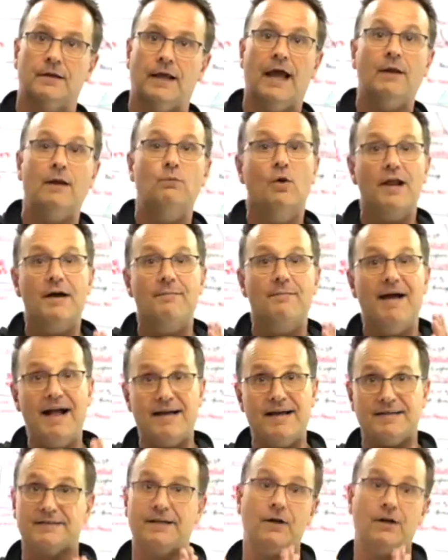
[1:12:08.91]
And what I'm
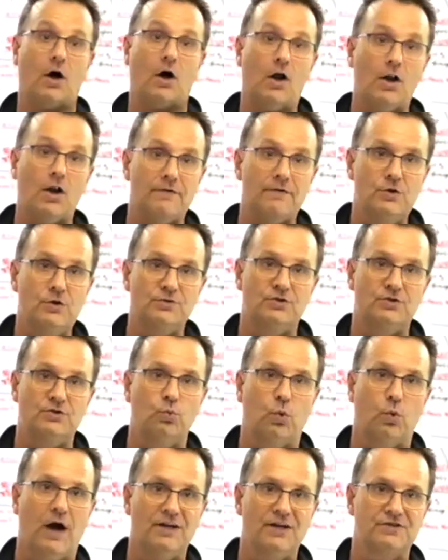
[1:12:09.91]
asking all of you as you
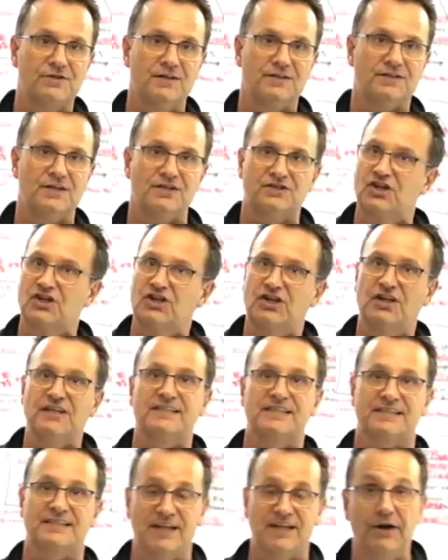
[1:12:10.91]
watch this is to
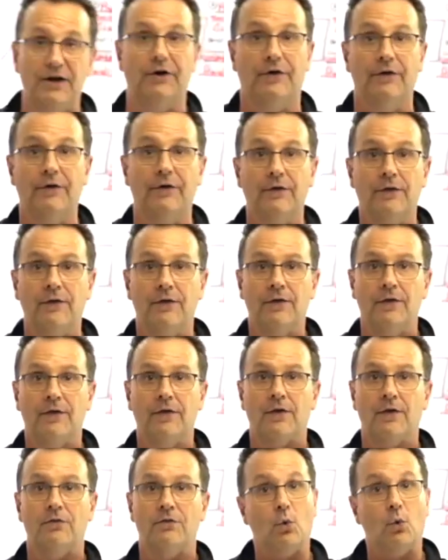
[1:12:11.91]
consider
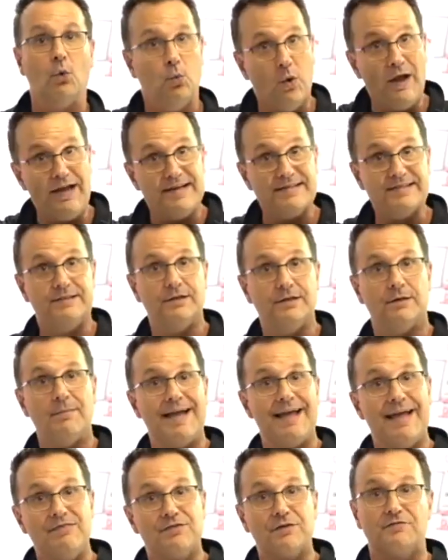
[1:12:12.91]
the wisdom
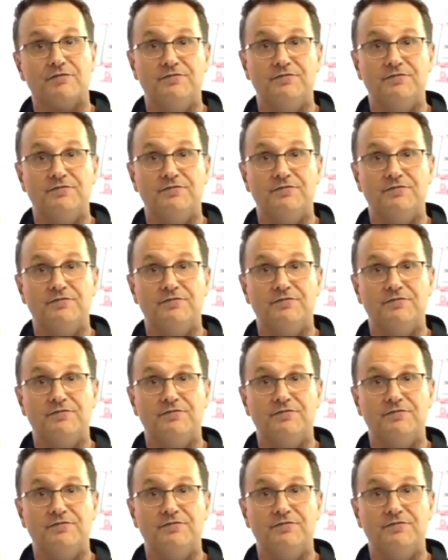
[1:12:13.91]
in the